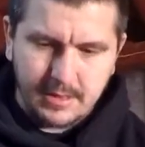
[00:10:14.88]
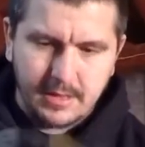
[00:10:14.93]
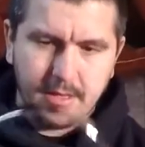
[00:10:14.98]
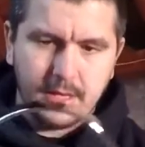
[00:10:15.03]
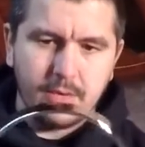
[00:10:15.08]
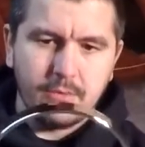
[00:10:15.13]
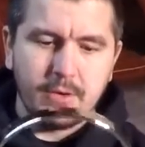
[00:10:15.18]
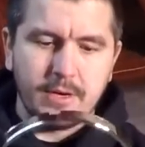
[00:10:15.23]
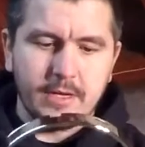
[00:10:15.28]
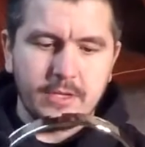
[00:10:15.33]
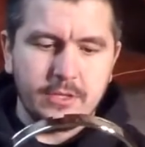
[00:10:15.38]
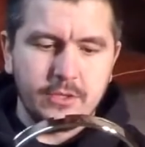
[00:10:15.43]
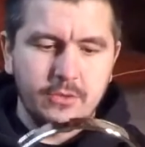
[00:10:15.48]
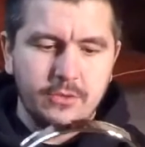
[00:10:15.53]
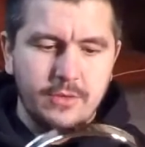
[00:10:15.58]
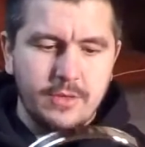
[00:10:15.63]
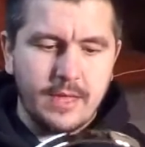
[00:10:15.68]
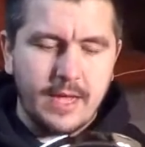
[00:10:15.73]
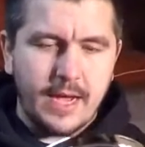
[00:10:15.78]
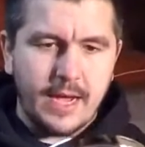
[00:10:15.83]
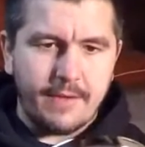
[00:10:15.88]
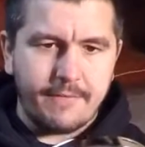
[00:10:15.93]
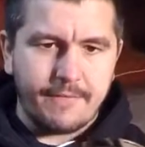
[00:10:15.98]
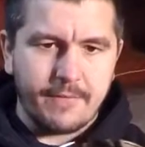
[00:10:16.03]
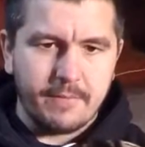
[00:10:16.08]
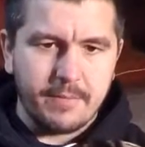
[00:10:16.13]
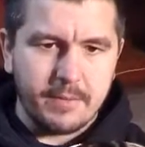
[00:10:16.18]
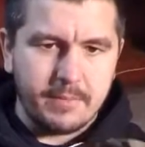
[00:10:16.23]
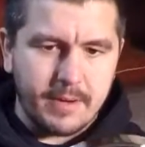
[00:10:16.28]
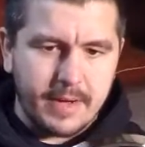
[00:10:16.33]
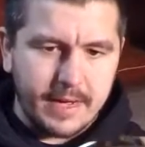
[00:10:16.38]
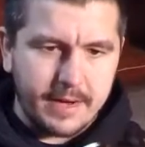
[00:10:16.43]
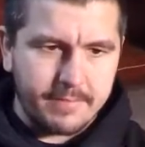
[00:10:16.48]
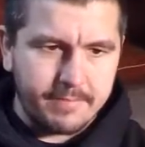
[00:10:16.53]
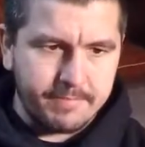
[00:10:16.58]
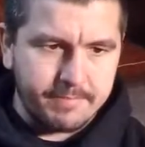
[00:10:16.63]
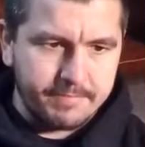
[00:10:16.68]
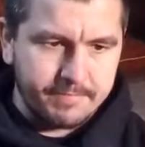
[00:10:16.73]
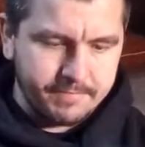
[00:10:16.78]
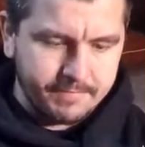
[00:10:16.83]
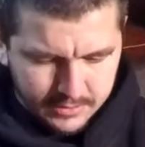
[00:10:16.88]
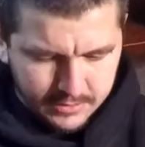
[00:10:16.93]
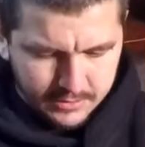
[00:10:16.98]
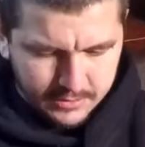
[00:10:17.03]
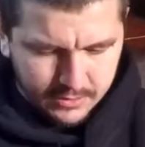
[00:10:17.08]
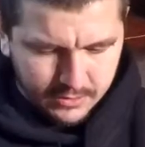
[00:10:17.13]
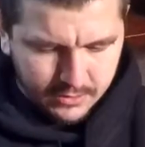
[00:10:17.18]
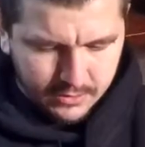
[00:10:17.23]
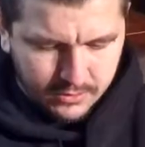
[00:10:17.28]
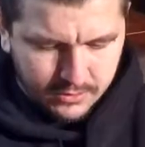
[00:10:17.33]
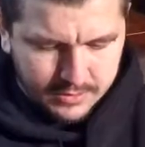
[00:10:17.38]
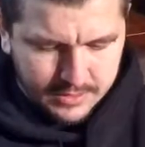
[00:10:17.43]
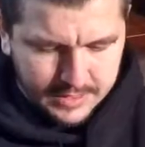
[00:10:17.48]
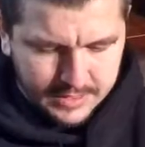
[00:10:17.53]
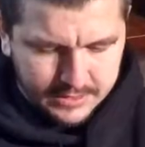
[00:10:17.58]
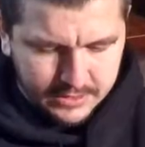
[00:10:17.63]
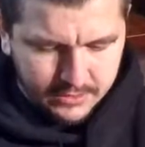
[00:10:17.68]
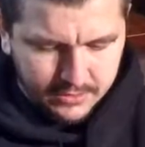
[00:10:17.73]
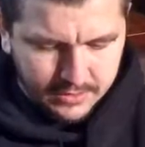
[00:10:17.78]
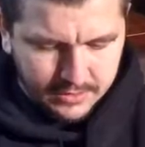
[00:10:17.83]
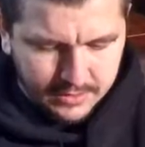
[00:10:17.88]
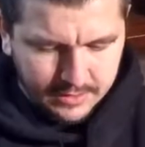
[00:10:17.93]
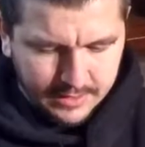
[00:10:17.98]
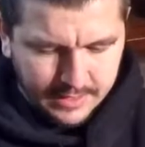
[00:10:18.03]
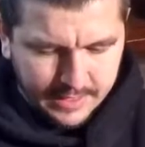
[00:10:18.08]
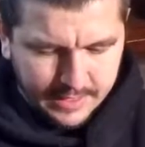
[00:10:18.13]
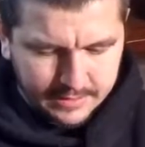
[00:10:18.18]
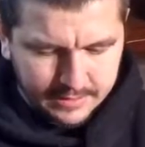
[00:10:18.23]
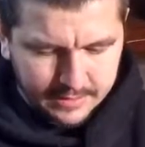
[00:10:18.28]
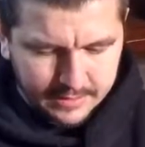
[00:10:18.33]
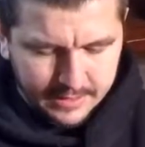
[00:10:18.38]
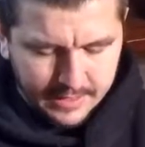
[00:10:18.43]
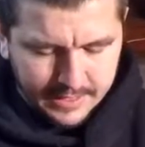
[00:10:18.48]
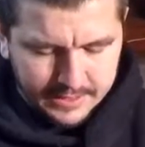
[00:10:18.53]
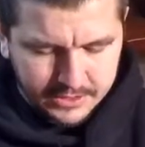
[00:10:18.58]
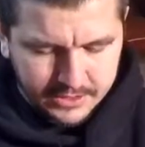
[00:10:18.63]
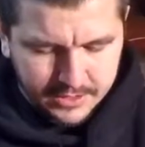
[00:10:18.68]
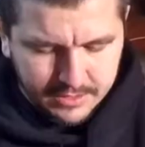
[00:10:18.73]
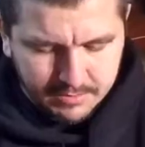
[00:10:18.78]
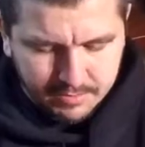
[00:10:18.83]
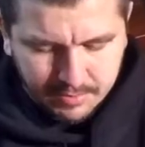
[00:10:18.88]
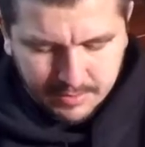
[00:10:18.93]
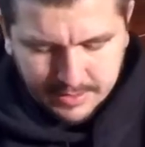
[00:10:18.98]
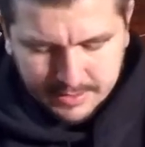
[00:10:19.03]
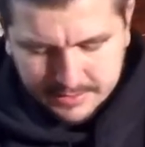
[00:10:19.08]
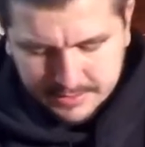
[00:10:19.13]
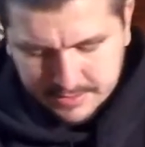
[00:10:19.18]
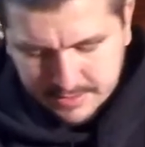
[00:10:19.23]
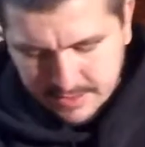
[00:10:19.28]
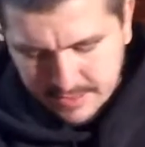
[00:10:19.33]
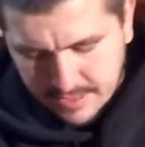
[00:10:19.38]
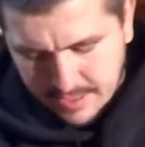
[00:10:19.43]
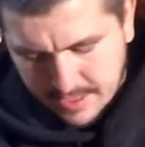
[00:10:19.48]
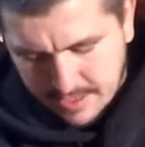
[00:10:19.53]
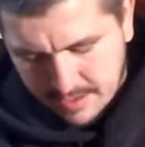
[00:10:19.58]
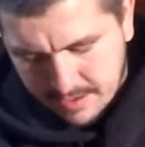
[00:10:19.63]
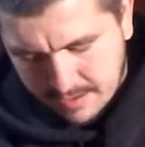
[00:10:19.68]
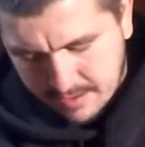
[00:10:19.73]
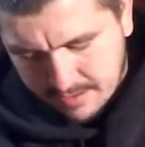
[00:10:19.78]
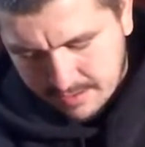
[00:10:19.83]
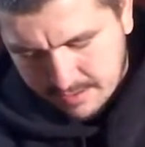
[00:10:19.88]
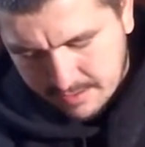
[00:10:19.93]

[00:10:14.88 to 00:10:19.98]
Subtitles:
And you want to do that from the bottom. So hold on to it, latch it in place, and then